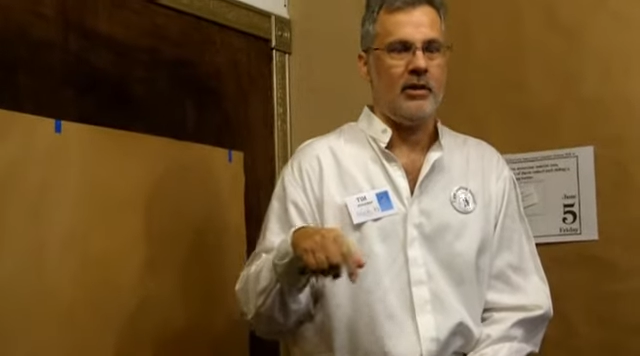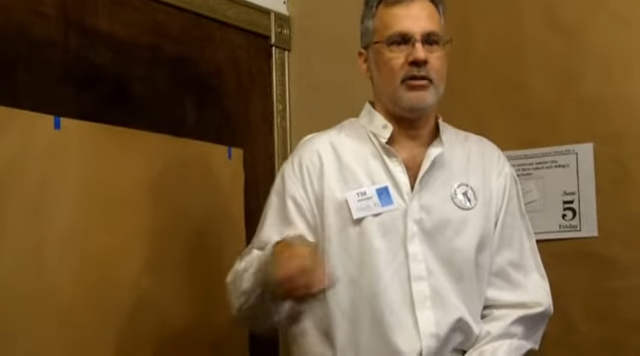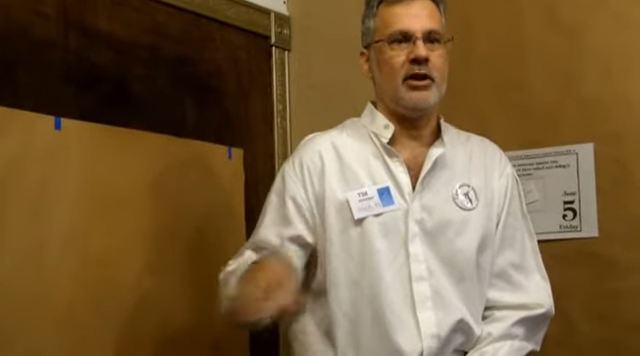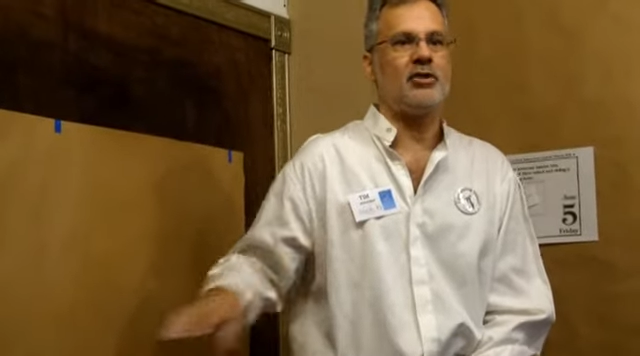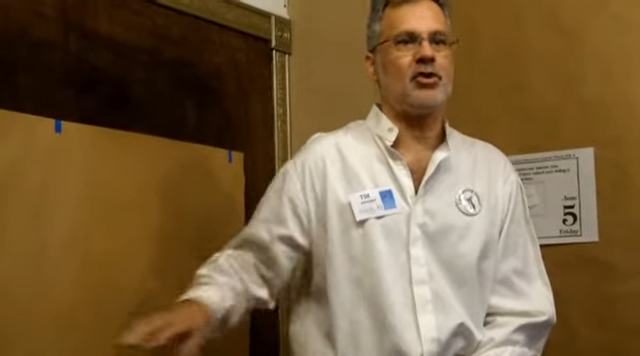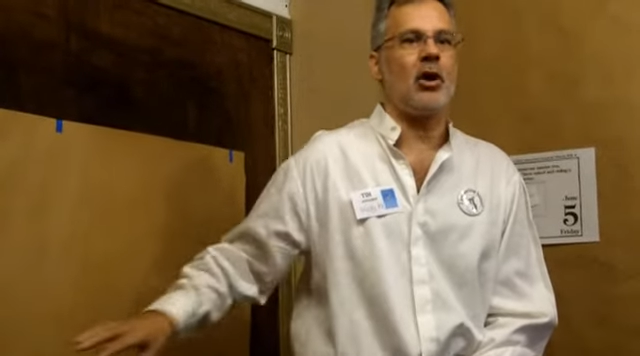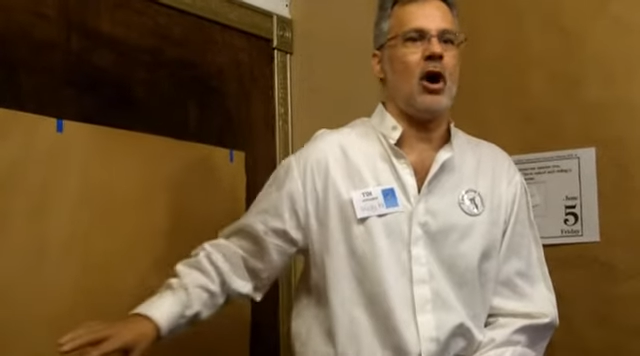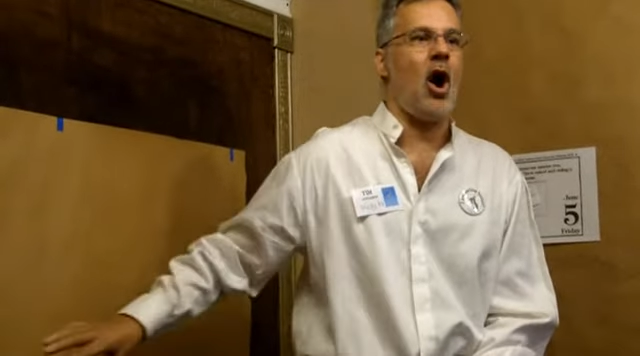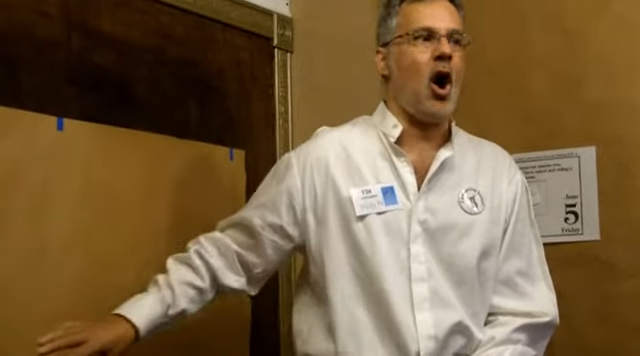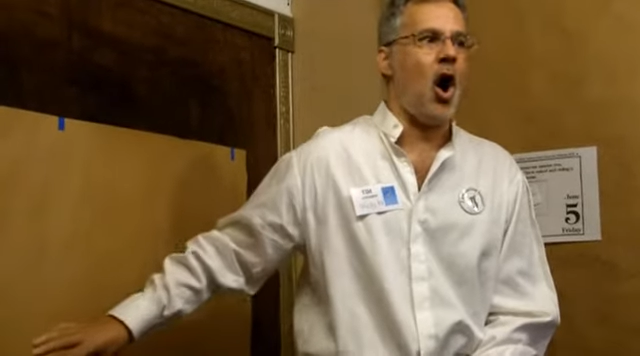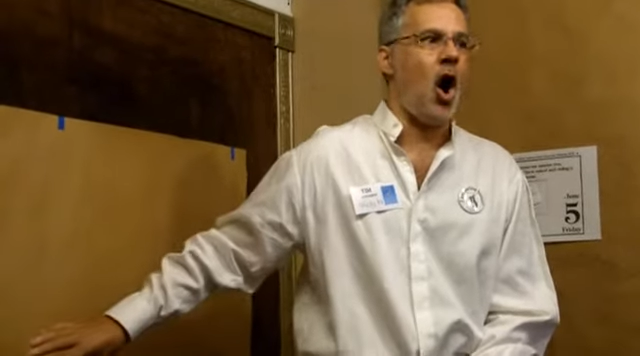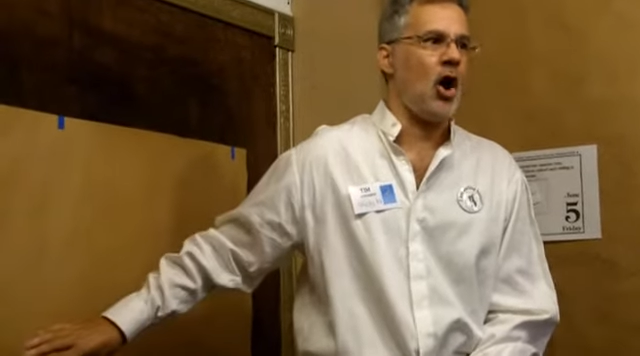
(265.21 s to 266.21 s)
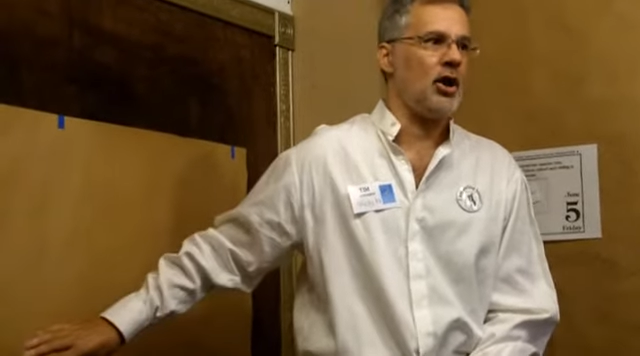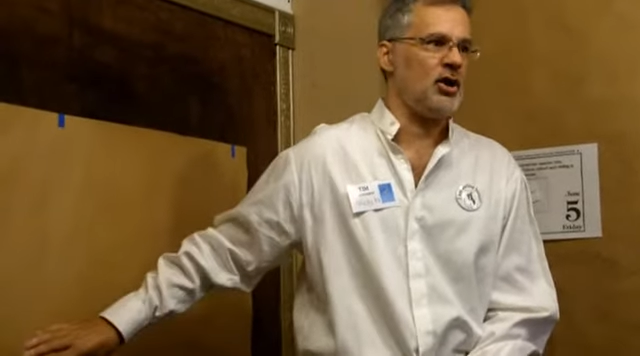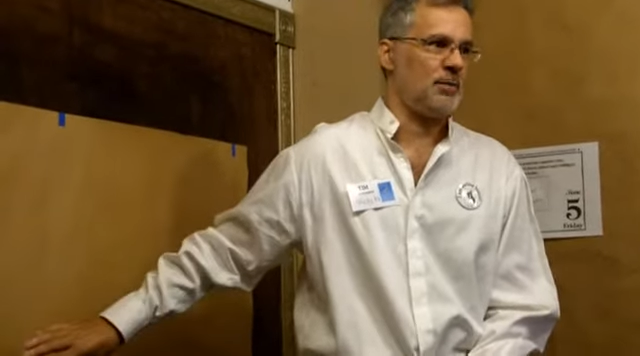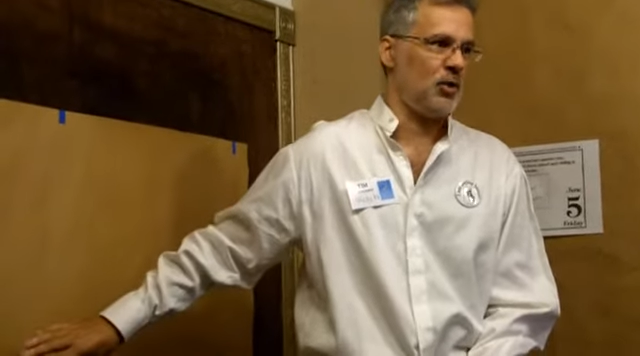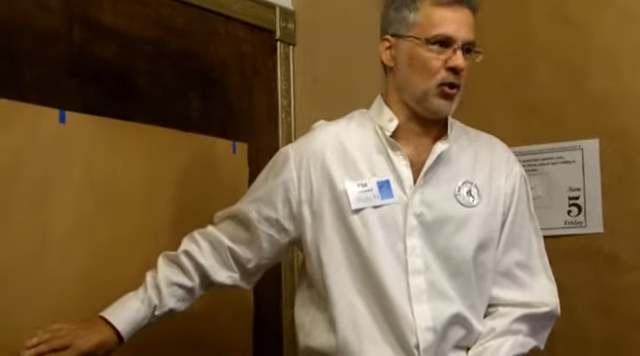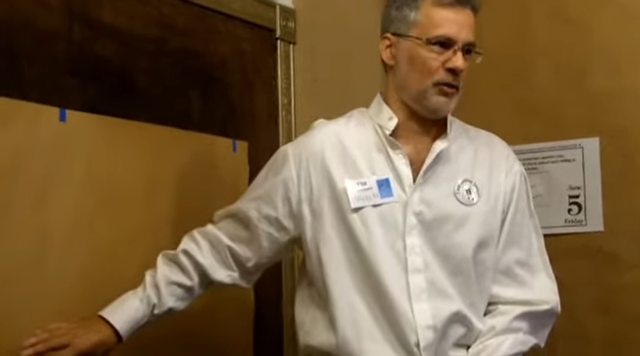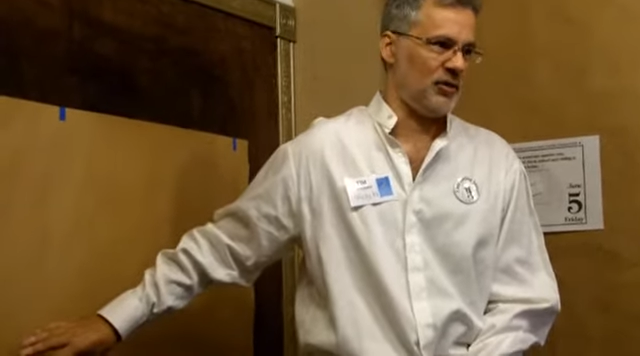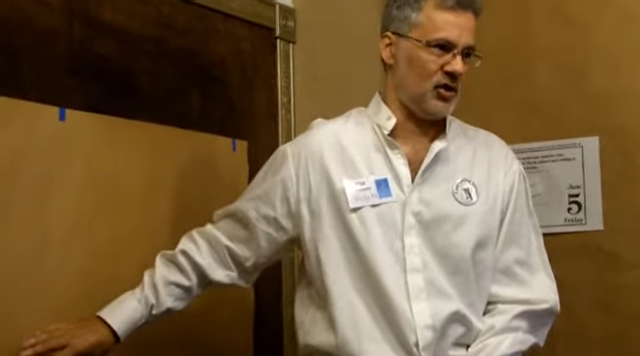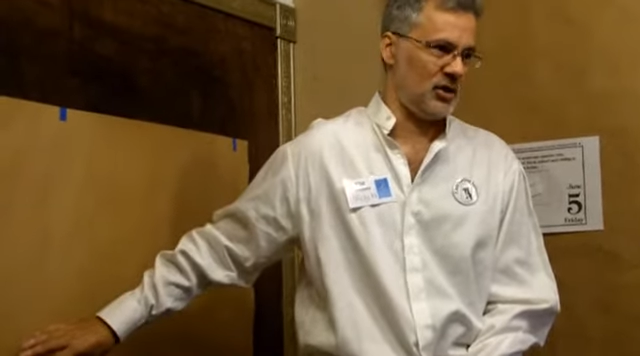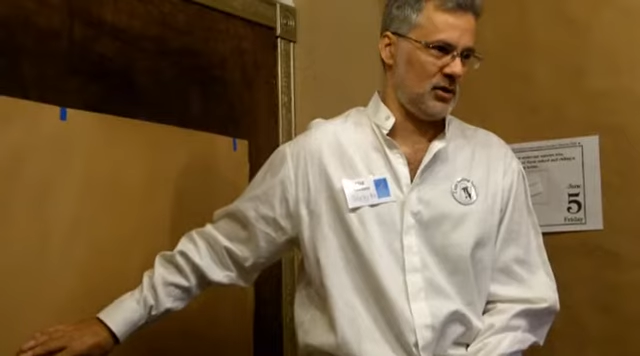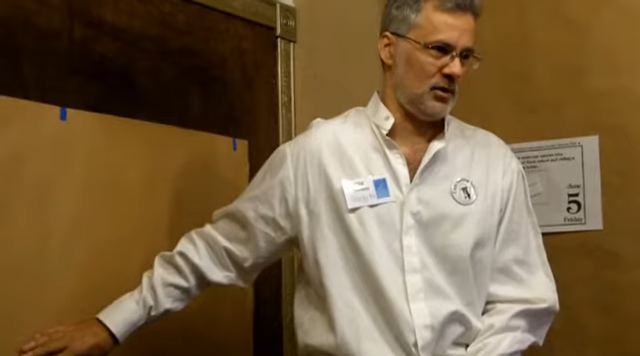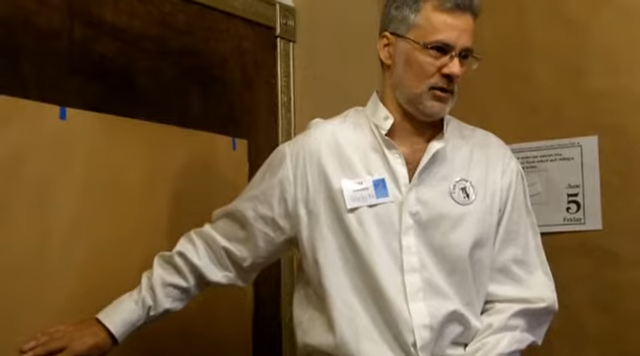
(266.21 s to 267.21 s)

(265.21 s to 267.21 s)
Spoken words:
These are artist proofs.